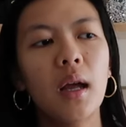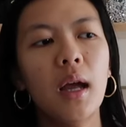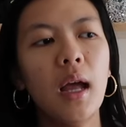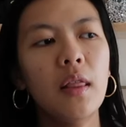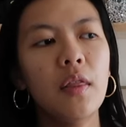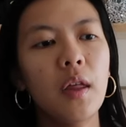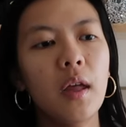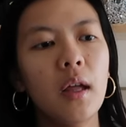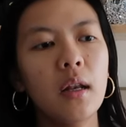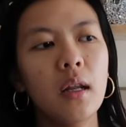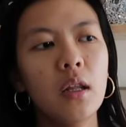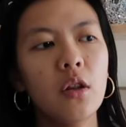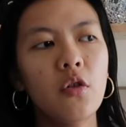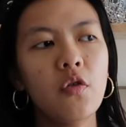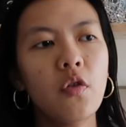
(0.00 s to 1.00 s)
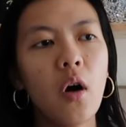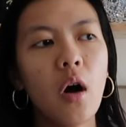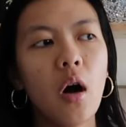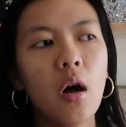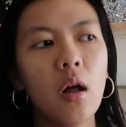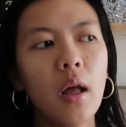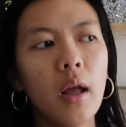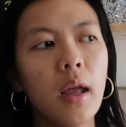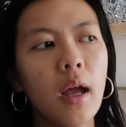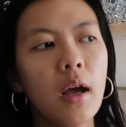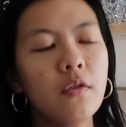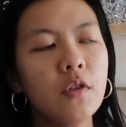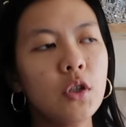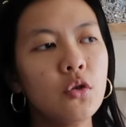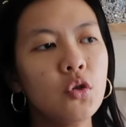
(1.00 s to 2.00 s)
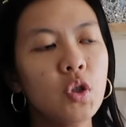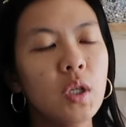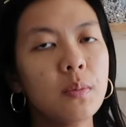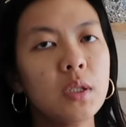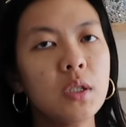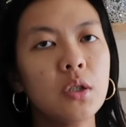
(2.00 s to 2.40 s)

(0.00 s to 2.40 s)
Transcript: and then in the fall I have 2 trips